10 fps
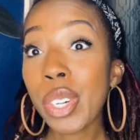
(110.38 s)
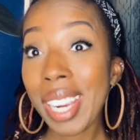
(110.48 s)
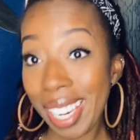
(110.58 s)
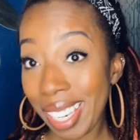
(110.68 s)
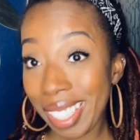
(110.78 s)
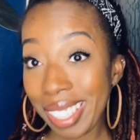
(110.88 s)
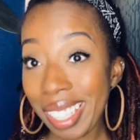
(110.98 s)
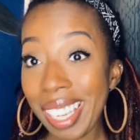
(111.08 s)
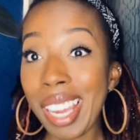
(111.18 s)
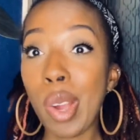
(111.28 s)
is
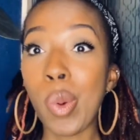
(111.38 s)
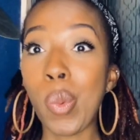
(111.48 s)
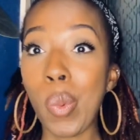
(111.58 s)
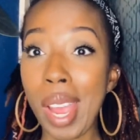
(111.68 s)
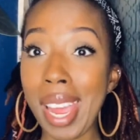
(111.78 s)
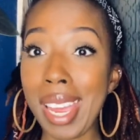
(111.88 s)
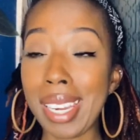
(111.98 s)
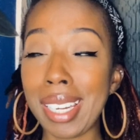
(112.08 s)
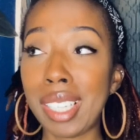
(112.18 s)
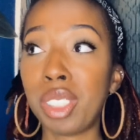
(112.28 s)

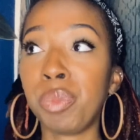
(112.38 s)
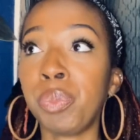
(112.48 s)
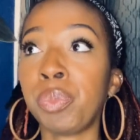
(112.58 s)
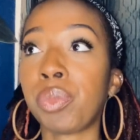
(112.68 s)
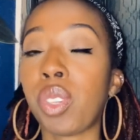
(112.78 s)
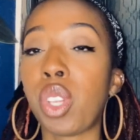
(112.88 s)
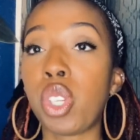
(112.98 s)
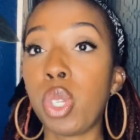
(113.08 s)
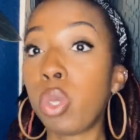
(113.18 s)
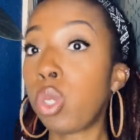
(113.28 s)
when
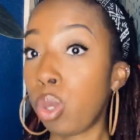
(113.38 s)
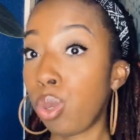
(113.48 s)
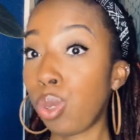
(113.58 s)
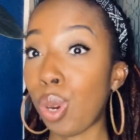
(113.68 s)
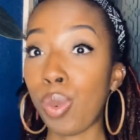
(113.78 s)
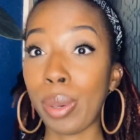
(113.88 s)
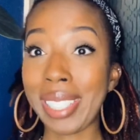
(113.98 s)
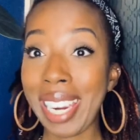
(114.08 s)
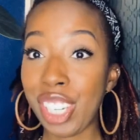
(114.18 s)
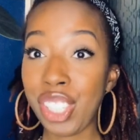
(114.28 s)
you choose a
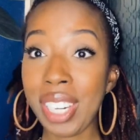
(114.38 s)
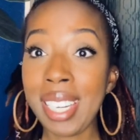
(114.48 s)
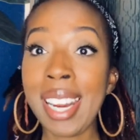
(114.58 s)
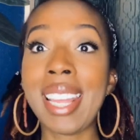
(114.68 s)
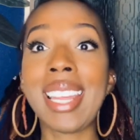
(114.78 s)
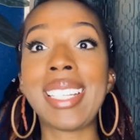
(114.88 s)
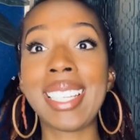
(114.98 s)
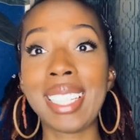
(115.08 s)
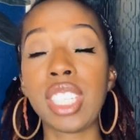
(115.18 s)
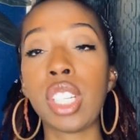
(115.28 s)
rotation that
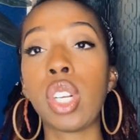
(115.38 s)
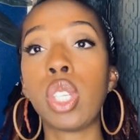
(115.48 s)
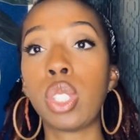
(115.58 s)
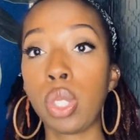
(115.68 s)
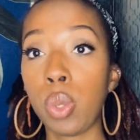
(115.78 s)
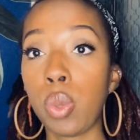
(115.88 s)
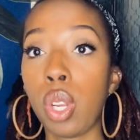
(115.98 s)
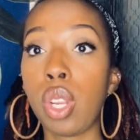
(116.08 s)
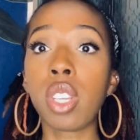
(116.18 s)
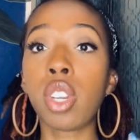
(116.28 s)
doesn't suit
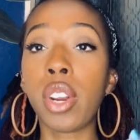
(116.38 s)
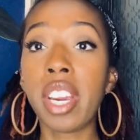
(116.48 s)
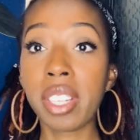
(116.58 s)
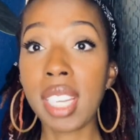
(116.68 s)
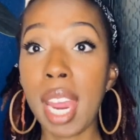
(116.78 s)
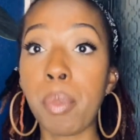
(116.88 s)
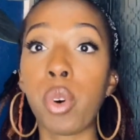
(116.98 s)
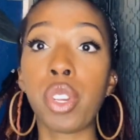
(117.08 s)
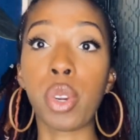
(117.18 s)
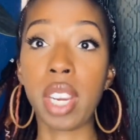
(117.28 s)
your hair type
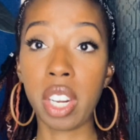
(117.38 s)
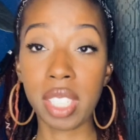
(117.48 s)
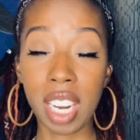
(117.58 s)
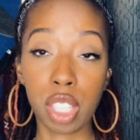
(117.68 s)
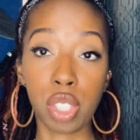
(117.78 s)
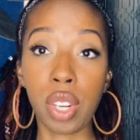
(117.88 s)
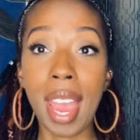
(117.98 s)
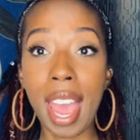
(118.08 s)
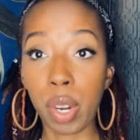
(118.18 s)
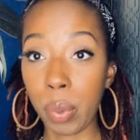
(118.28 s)
or your hair texture
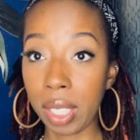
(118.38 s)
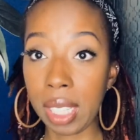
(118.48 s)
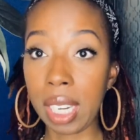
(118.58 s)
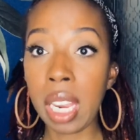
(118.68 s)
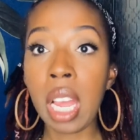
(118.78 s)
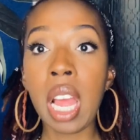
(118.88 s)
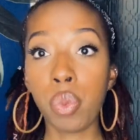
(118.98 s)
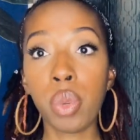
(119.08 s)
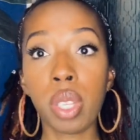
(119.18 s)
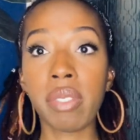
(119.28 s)
adequately.
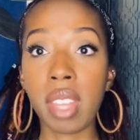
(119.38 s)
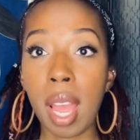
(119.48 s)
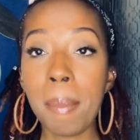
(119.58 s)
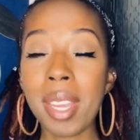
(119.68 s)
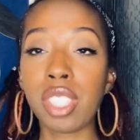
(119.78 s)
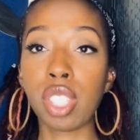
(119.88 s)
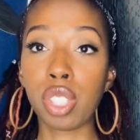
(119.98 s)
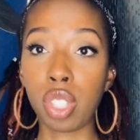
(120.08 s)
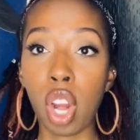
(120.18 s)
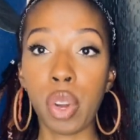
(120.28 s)
Rule of thumb is to
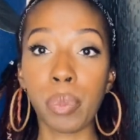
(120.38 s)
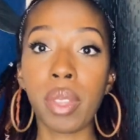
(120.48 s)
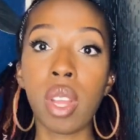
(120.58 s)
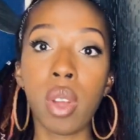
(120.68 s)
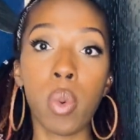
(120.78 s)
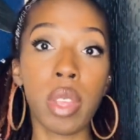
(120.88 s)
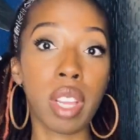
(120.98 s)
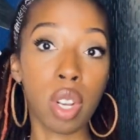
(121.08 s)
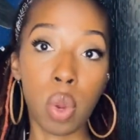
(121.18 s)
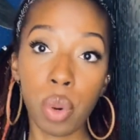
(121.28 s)
start with a
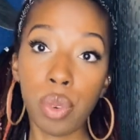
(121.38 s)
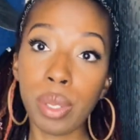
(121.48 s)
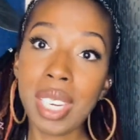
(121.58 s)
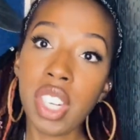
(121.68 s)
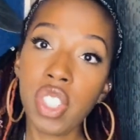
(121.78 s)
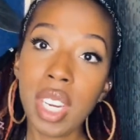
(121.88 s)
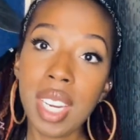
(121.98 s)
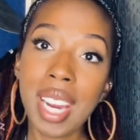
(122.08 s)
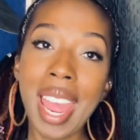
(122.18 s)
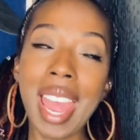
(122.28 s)
lower
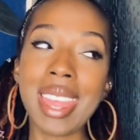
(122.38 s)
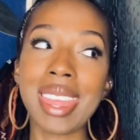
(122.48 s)
rotation and